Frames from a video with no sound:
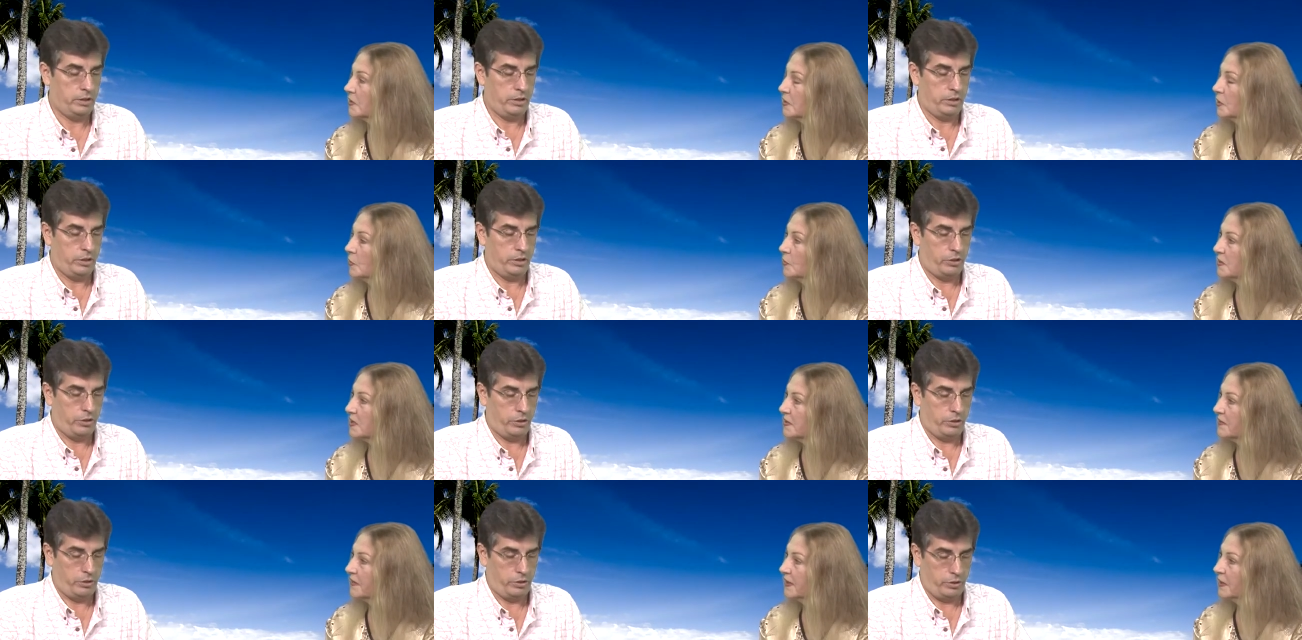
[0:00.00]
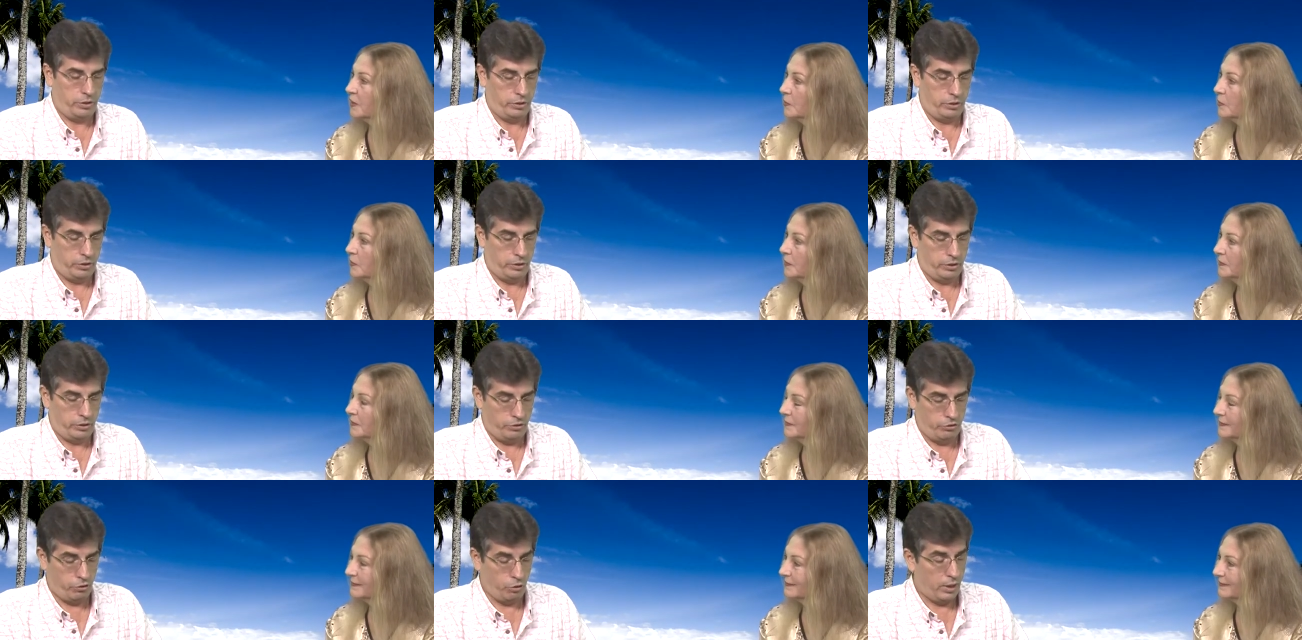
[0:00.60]
Speaker 1: know what's available.
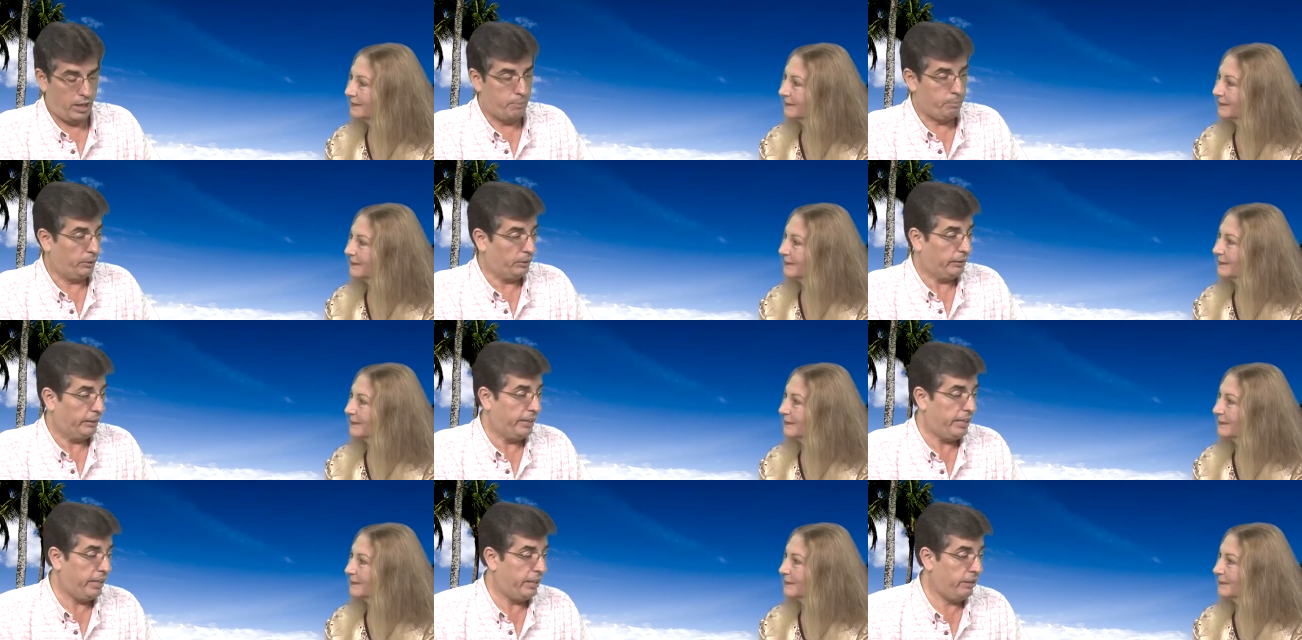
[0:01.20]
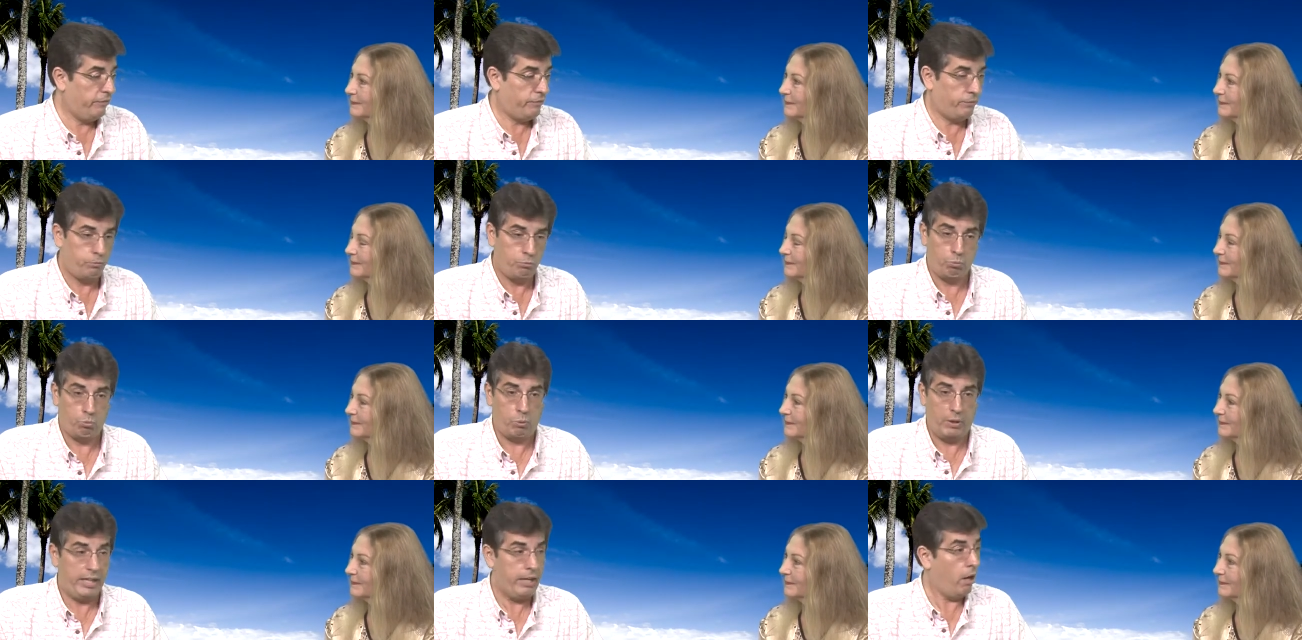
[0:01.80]
Speaker 2: So I believe
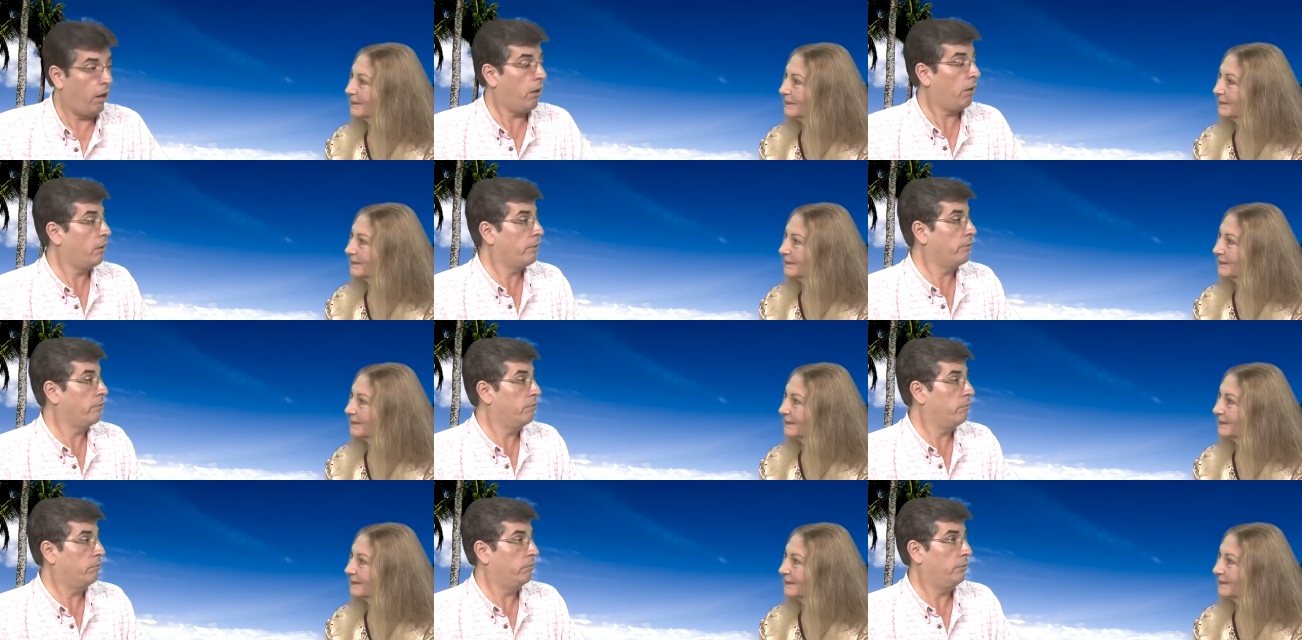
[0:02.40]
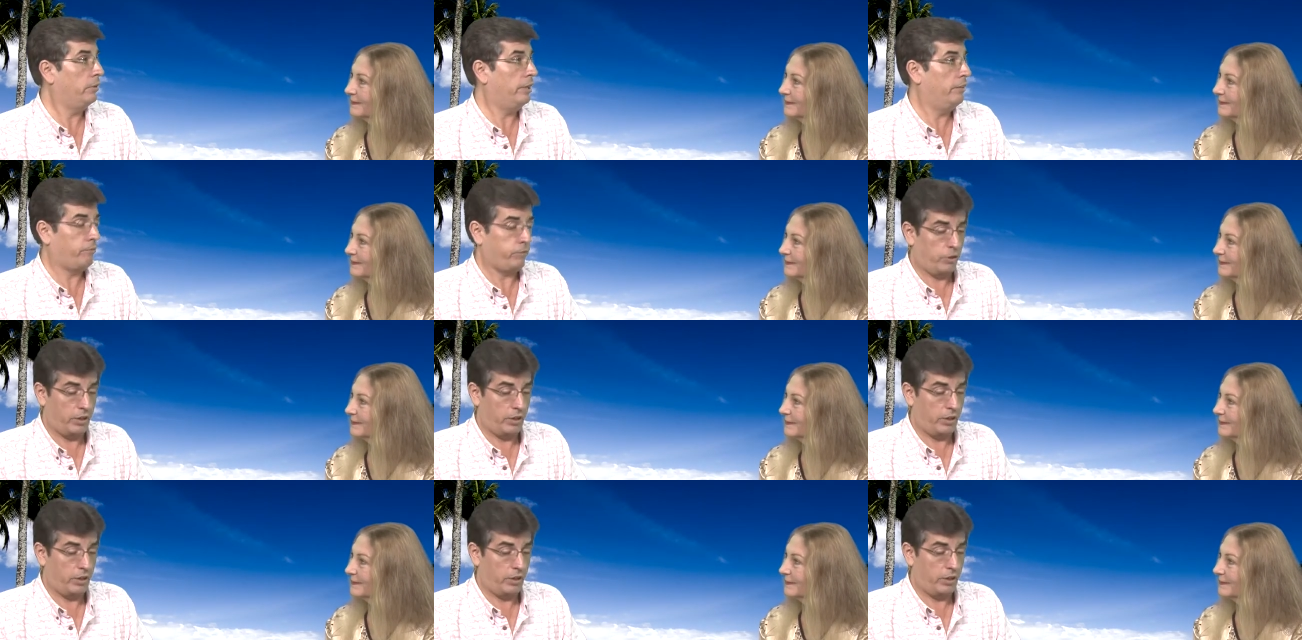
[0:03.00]
we are, if we're